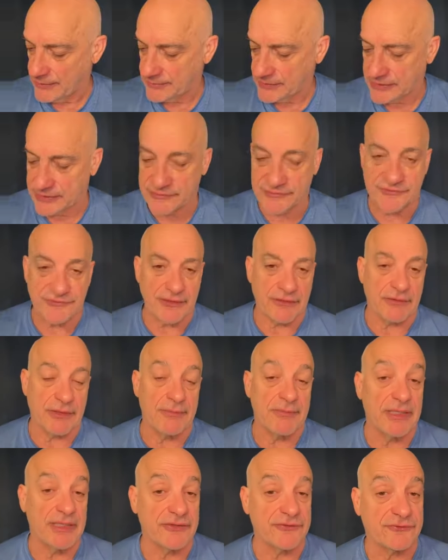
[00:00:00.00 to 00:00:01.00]

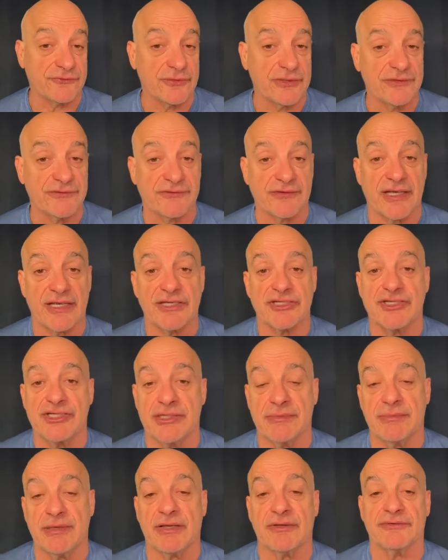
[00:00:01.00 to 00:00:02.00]

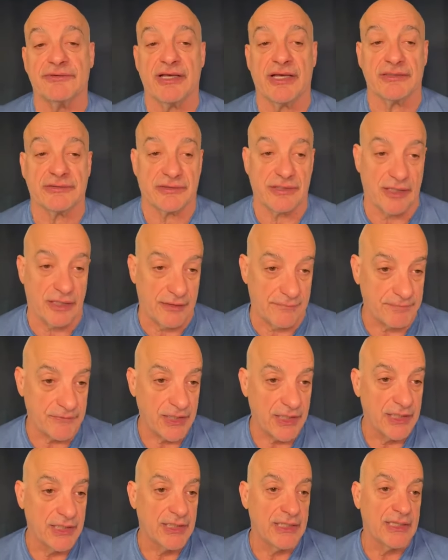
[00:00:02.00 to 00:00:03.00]

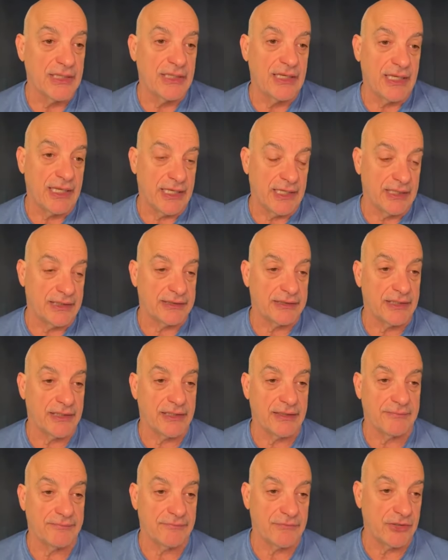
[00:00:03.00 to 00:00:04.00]
TomInserraMinistries@gmail.com.
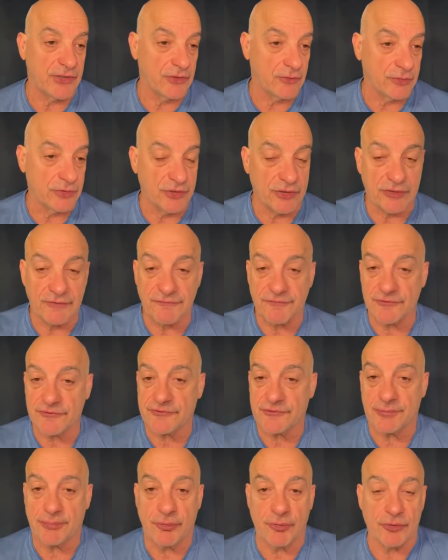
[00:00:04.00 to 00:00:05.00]
And, you know, we're looking
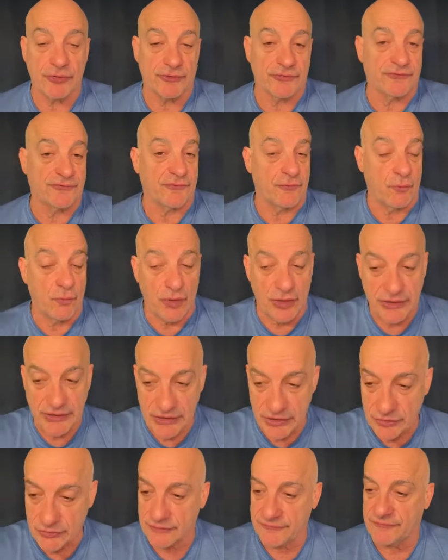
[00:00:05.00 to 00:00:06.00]
for supporters for
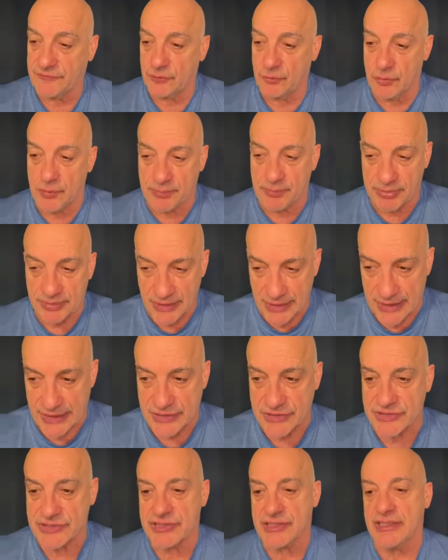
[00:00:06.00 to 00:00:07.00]
1 year. If you will
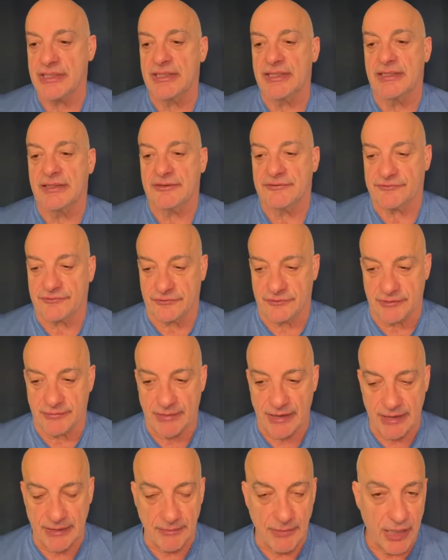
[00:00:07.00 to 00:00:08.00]
pledge a certain
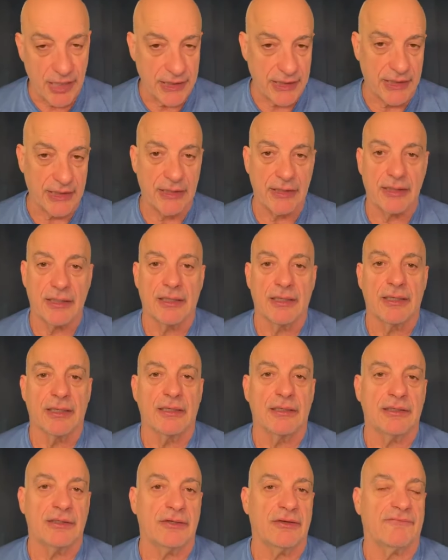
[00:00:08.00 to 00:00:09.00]
amount of money,
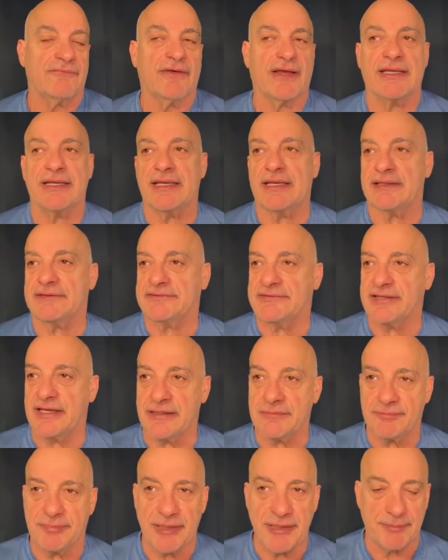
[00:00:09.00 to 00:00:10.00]
you know, if I can get
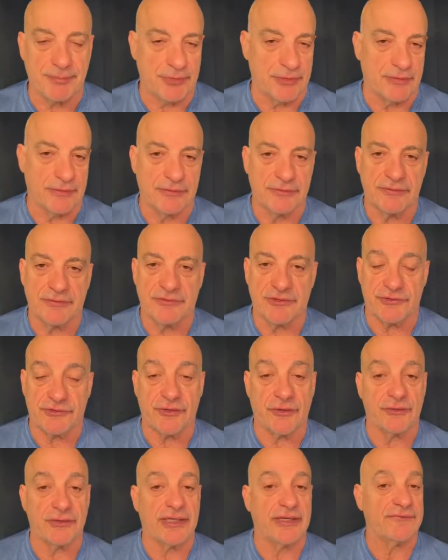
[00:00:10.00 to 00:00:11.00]
10 people to
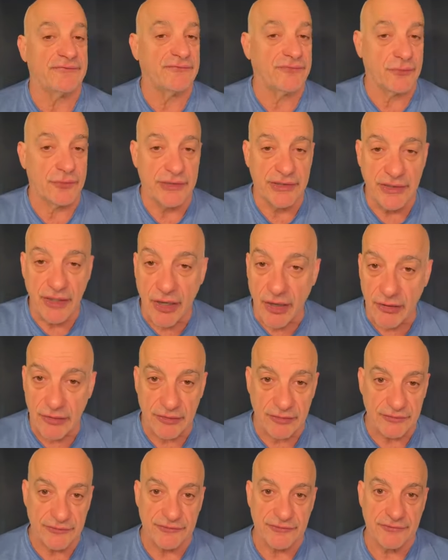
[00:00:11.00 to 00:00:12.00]
donate
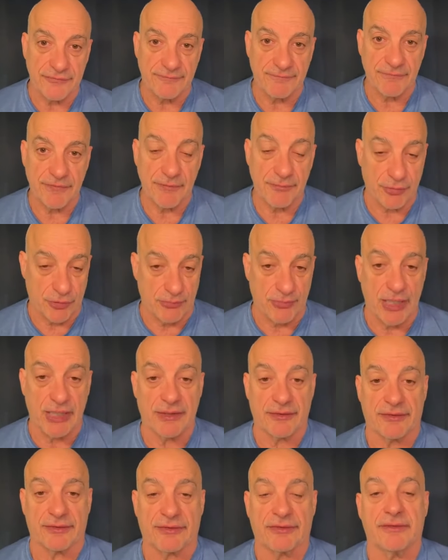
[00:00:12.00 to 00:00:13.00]
$40 per
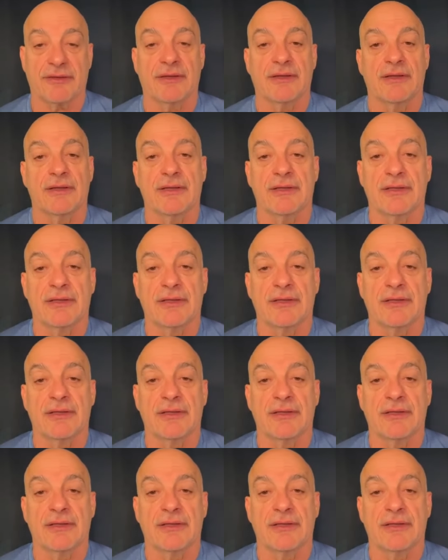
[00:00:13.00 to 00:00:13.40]
month,